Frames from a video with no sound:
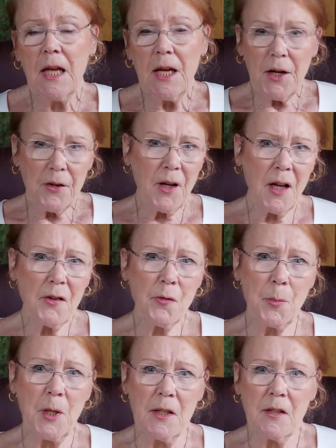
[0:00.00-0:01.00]
Her
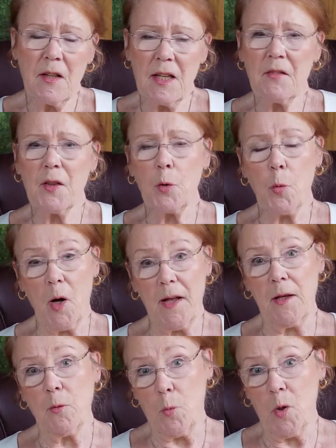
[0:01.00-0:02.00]
husband, he's the
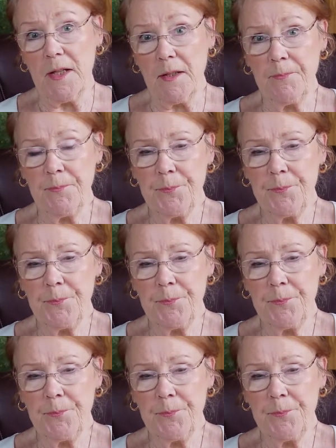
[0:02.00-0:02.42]
quiet one.